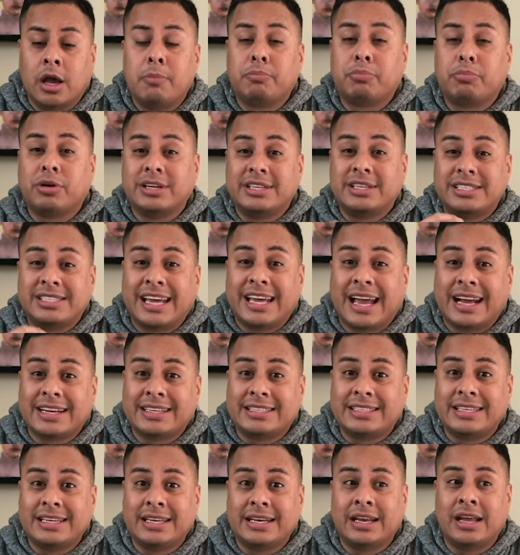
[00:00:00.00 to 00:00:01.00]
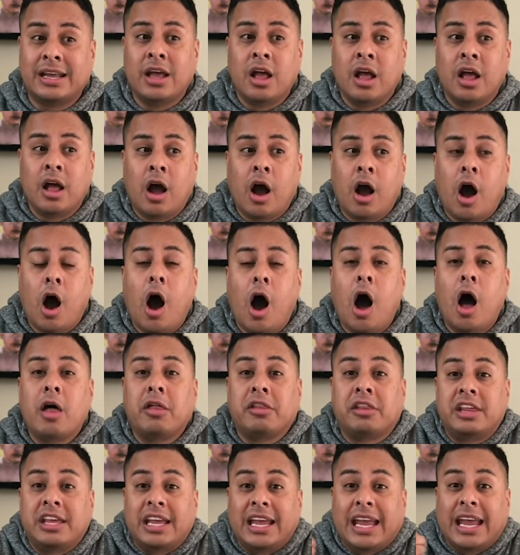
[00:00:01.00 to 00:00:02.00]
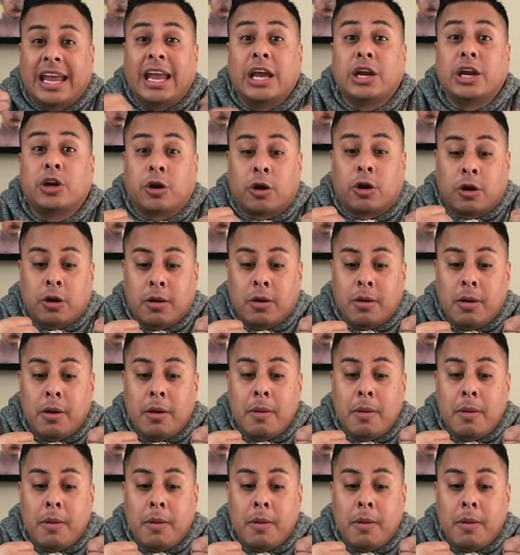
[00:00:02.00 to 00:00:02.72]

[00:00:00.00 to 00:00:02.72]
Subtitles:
protected the inner